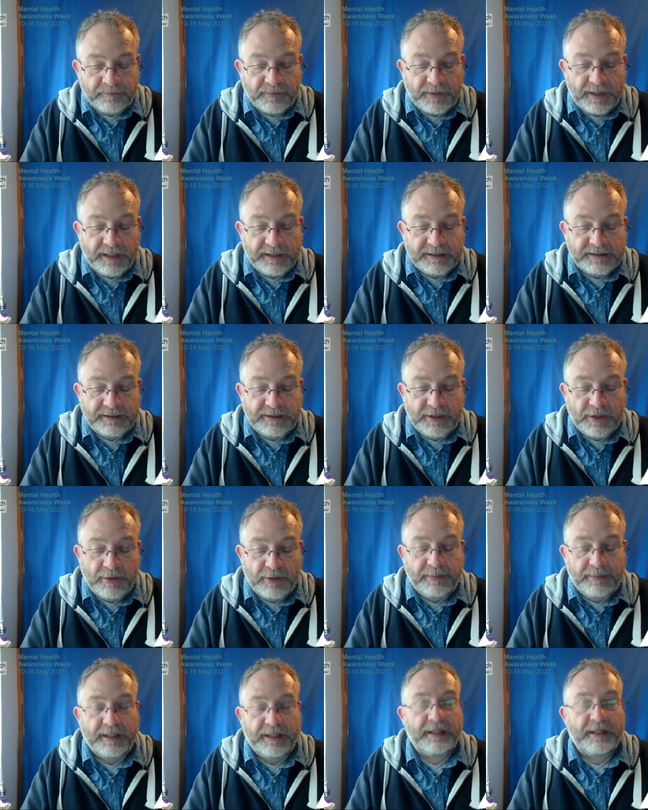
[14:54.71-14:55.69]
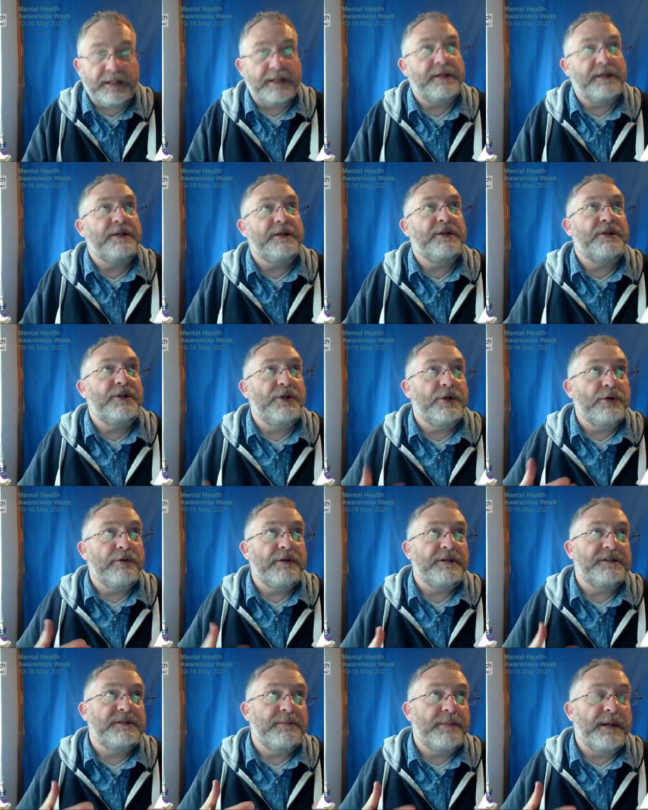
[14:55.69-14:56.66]
It's you being
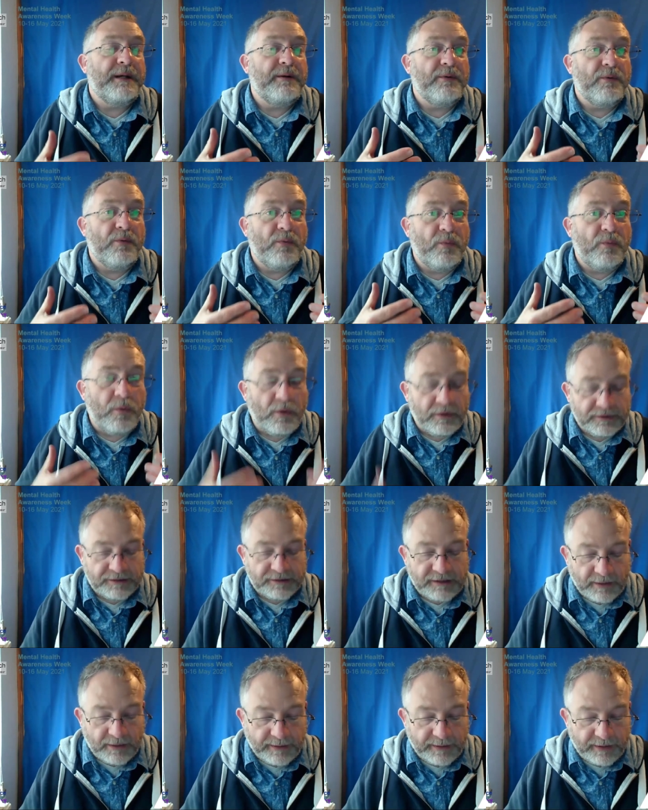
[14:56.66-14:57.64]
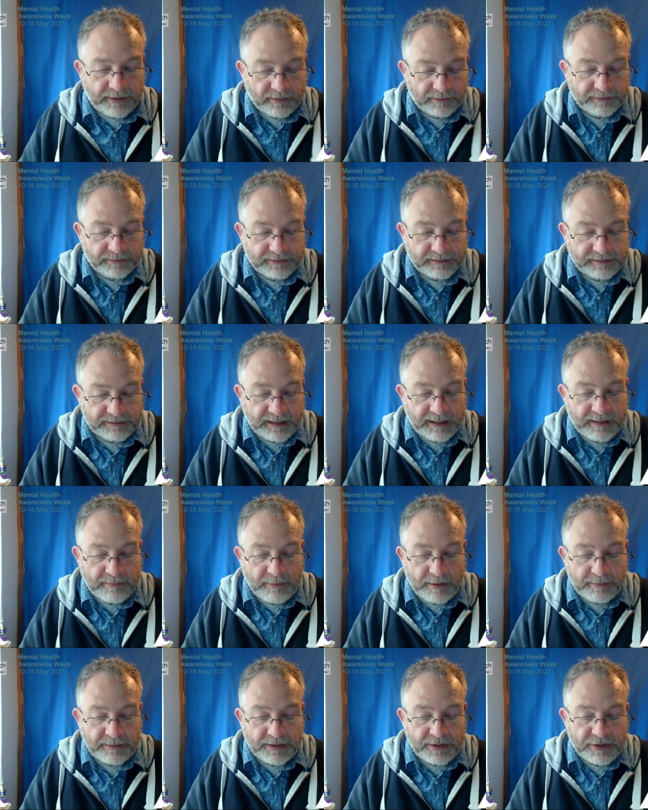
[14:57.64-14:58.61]
curious about what's going on. Take a
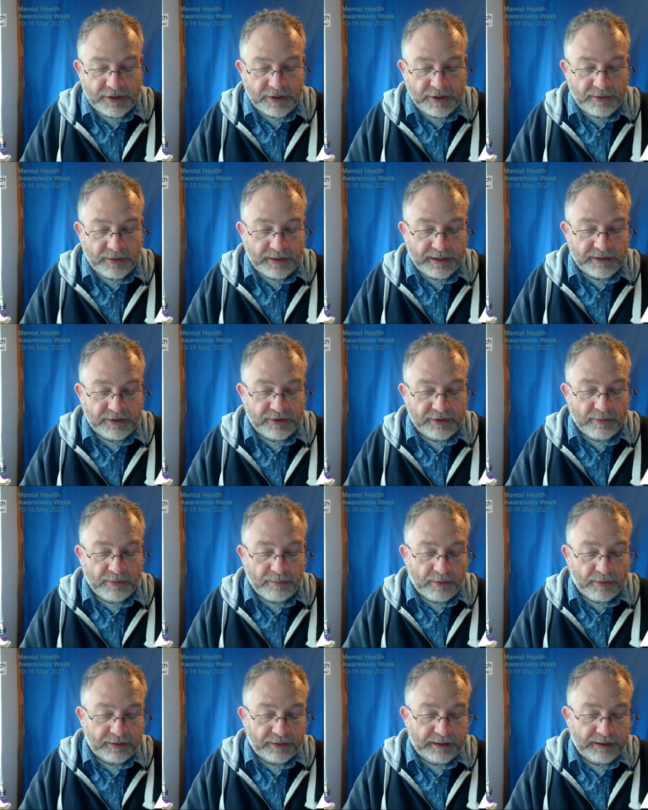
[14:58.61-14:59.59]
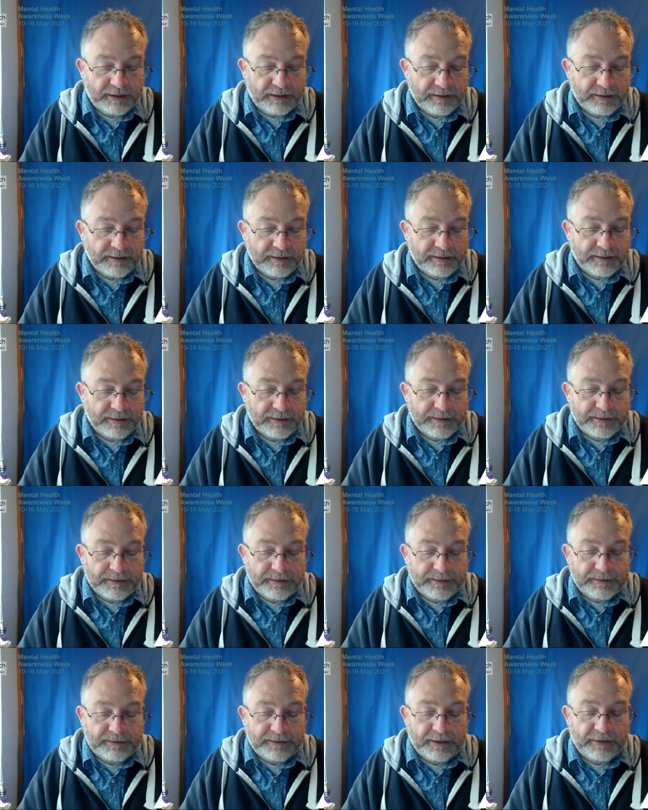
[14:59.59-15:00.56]
moment to tune into your body.
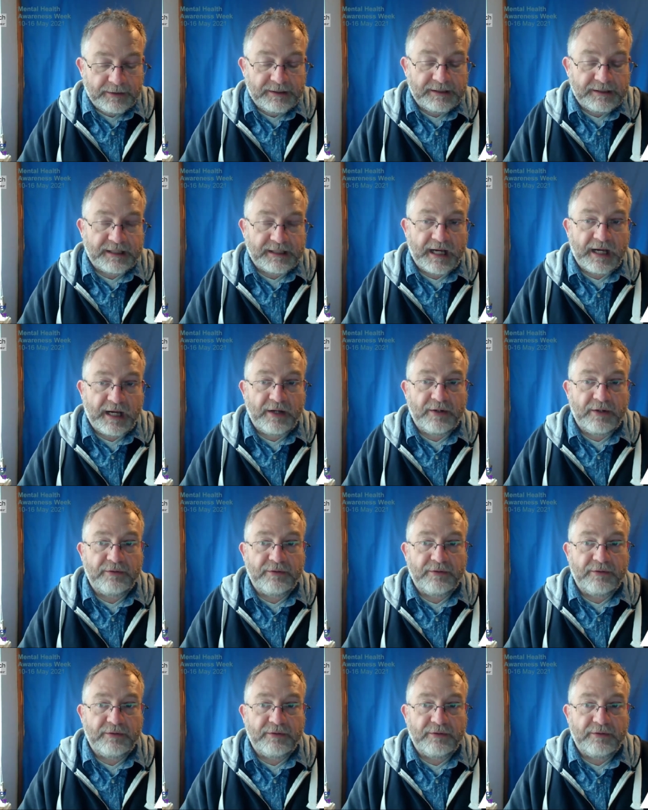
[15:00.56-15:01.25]
Notice how